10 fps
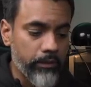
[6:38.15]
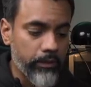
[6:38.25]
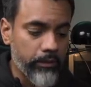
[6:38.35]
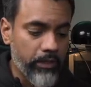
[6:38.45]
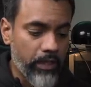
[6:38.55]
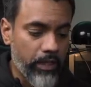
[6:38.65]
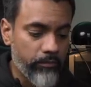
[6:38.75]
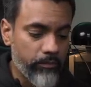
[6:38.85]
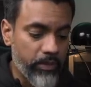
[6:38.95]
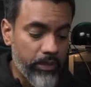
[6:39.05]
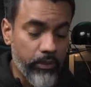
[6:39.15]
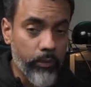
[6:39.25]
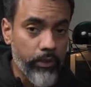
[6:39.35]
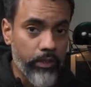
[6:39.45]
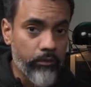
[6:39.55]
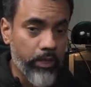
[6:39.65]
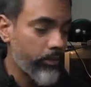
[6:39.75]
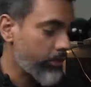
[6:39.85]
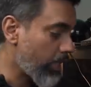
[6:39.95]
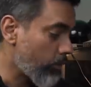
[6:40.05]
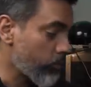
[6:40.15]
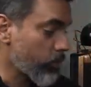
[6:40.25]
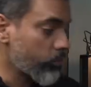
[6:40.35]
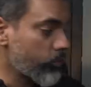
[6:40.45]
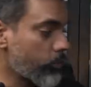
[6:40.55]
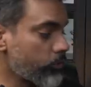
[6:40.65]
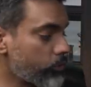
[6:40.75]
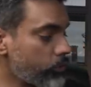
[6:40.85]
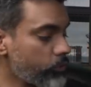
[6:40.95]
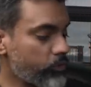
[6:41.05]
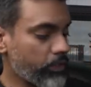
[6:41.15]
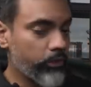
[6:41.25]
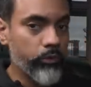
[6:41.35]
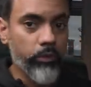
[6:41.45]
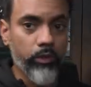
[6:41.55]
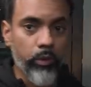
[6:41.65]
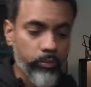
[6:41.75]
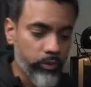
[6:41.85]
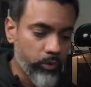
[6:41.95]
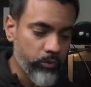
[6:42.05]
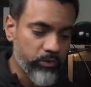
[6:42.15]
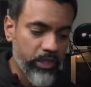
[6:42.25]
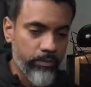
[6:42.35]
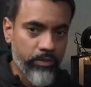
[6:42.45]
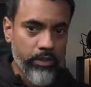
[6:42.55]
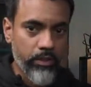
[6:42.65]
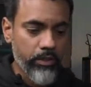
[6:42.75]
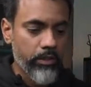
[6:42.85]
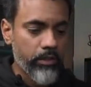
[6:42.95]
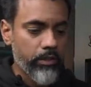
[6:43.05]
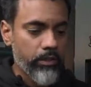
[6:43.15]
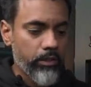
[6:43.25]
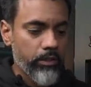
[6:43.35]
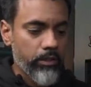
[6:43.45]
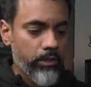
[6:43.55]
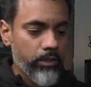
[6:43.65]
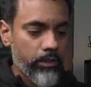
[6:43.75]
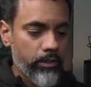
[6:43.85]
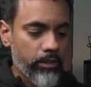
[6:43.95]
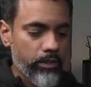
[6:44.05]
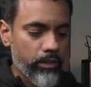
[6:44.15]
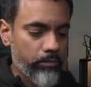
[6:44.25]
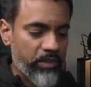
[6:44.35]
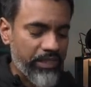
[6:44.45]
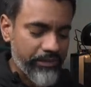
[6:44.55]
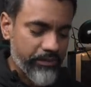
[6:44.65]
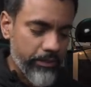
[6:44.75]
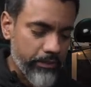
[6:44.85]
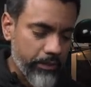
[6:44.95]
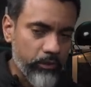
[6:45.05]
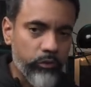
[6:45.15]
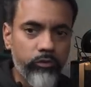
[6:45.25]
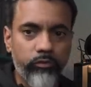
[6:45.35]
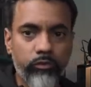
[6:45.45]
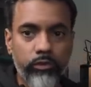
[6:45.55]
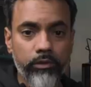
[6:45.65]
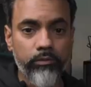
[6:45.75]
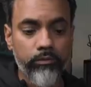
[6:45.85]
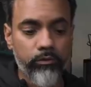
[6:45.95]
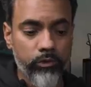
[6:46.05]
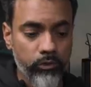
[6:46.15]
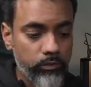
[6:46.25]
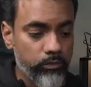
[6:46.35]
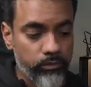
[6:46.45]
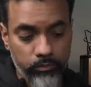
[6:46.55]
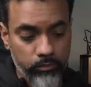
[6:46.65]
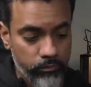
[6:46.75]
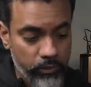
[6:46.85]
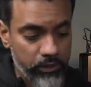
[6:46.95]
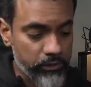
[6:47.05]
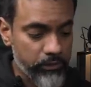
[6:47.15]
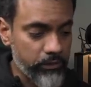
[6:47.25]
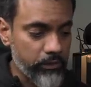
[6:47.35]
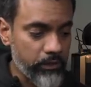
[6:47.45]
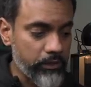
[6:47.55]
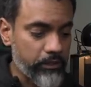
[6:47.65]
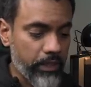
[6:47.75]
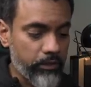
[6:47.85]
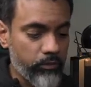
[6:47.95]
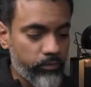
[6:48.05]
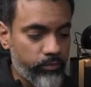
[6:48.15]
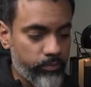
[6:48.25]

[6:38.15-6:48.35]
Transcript: that I haven't been going out regularly. I was also going to do a GoPro type thing, but I decided not to for two reasons. Is that the